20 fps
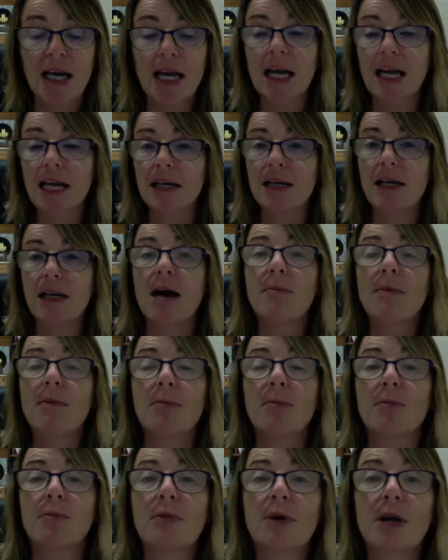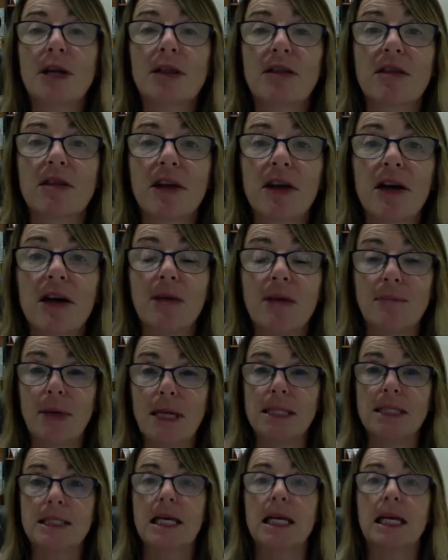it'll come up with
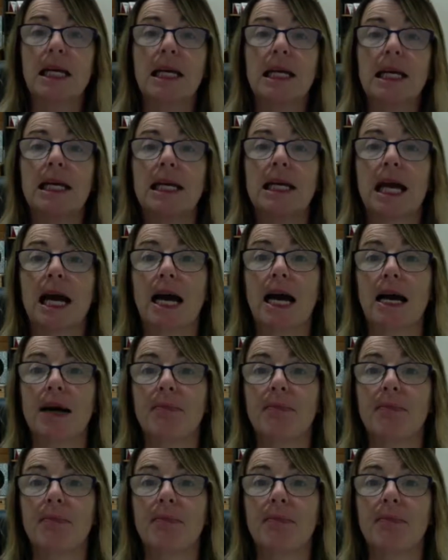basically